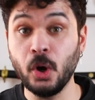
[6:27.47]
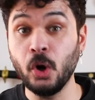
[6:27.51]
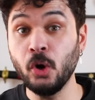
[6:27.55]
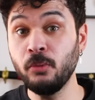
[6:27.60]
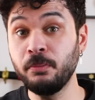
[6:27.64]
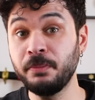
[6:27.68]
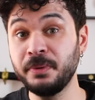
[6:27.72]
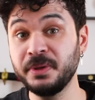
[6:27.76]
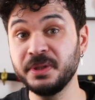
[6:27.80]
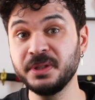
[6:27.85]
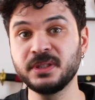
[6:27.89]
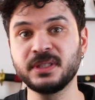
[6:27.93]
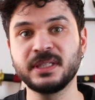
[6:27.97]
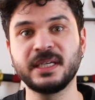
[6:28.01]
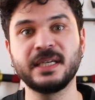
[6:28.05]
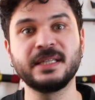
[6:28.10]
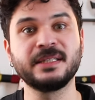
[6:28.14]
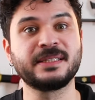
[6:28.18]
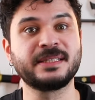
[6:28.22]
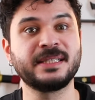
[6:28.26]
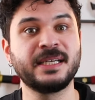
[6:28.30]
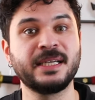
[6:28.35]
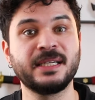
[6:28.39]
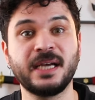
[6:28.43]
opened
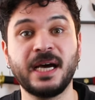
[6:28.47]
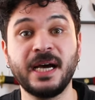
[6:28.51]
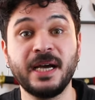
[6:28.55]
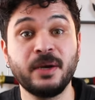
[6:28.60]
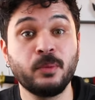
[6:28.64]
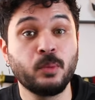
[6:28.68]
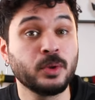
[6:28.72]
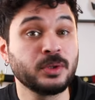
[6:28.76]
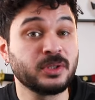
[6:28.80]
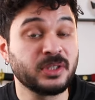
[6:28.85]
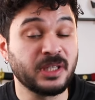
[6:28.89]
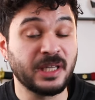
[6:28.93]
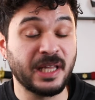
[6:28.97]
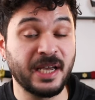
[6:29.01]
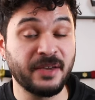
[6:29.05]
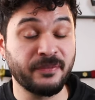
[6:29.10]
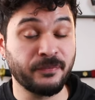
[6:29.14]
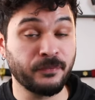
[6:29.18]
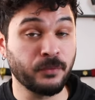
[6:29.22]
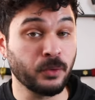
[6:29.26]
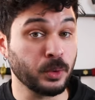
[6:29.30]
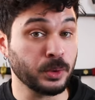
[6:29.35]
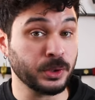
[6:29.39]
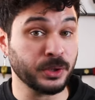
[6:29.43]
and said, I want a live
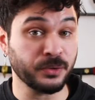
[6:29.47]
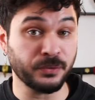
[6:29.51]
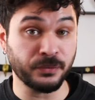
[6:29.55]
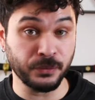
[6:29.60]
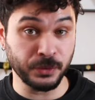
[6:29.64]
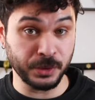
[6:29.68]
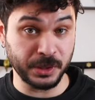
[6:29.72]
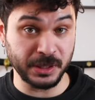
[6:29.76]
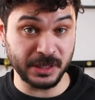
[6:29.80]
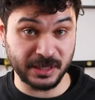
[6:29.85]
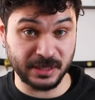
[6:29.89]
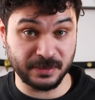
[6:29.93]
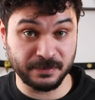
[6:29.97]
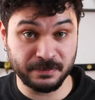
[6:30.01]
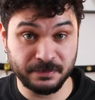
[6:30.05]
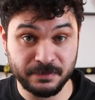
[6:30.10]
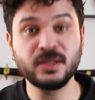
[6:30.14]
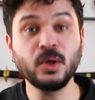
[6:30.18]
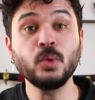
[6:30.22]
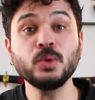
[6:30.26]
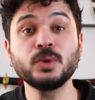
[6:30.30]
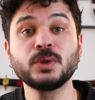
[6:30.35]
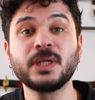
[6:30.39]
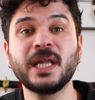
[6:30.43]
folder for this.
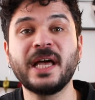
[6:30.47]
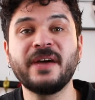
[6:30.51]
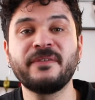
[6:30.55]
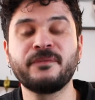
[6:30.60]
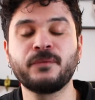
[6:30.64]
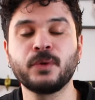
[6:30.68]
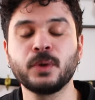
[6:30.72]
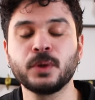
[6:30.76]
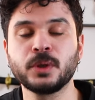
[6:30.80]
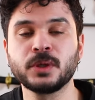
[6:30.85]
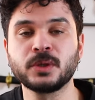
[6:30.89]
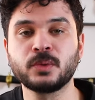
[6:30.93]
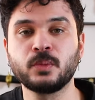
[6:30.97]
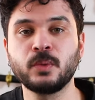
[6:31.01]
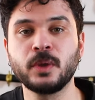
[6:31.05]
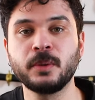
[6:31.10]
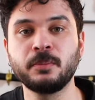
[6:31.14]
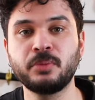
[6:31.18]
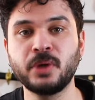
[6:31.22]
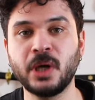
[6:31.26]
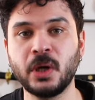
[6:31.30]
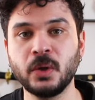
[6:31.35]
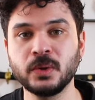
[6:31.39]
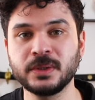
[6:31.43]
Those live folders will
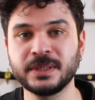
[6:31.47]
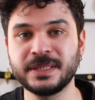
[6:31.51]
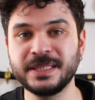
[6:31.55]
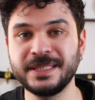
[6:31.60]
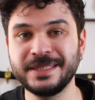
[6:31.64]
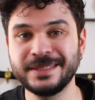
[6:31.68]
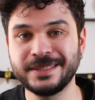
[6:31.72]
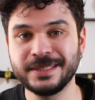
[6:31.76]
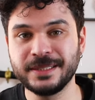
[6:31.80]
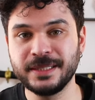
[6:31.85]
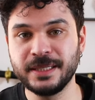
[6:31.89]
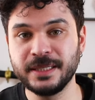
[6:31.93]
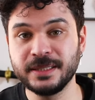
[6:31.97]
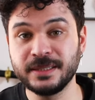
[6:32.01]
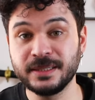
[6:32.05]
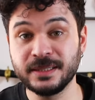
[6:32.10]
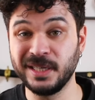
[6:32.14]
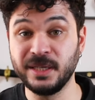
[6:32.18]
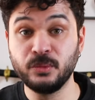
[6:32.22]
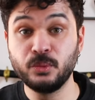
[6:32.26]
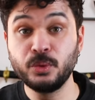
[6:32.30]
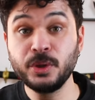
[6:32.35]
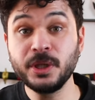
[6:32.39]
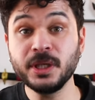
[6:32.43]
browse the internet
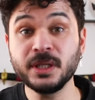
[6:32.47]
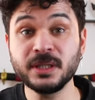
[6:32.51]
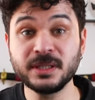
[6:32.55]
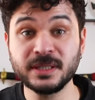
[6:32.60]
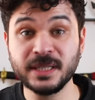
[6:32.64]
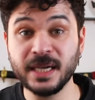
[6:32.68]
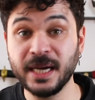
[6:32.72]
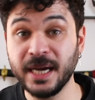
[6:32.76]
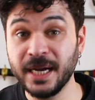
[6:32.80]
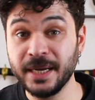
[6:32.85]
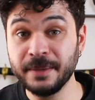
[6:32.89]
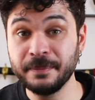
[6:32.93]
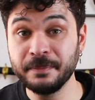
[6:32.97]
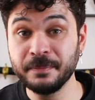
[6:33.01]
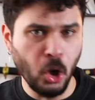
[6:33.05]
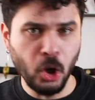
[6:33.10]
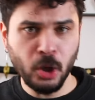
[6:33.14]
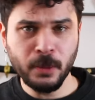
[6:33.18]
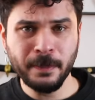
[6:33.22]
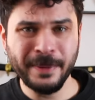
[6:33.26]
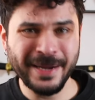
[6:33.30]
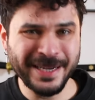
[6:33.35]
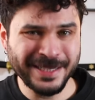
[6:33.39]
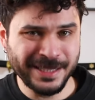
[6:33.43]
in real time,
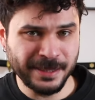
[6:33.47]
all by